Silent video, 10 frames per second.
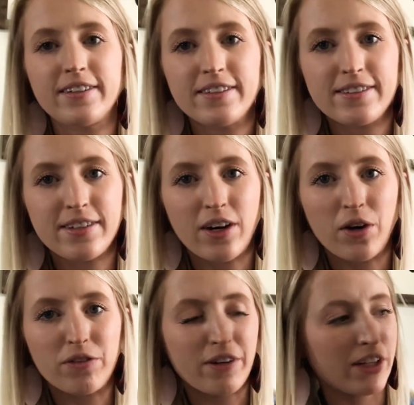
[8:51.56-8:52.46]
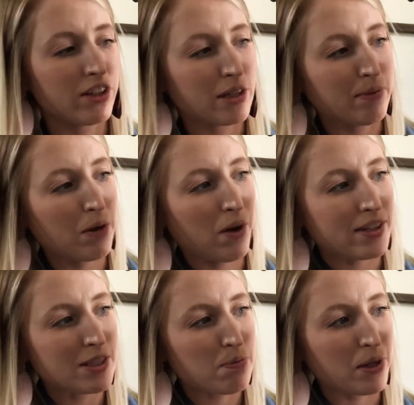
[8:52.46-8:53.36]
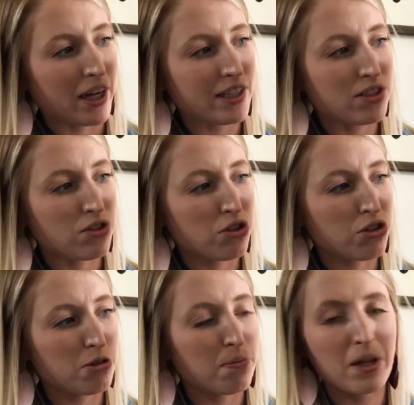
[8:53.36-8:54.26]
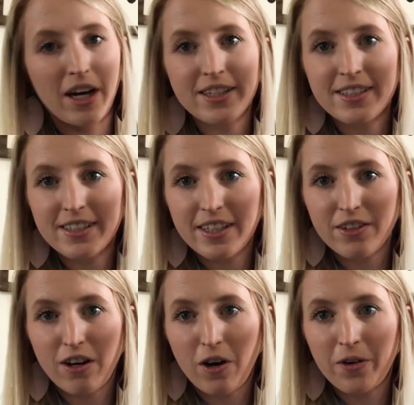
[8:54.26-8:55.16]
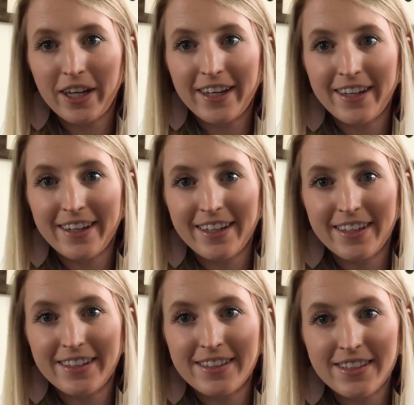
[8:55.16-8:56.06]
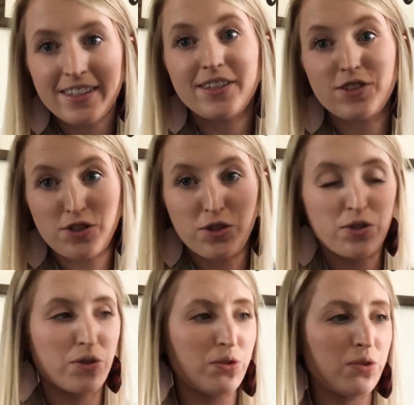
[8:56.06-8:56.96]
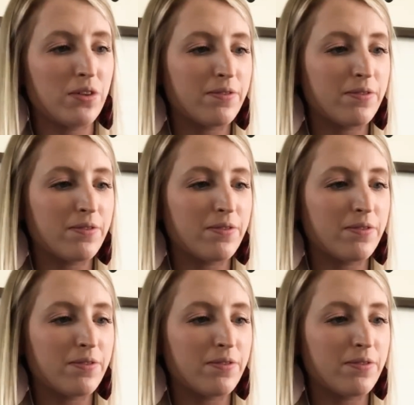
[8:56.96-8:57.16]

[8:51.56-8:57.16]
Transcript: So if I look at my ones place, 2 plus 0 is 2.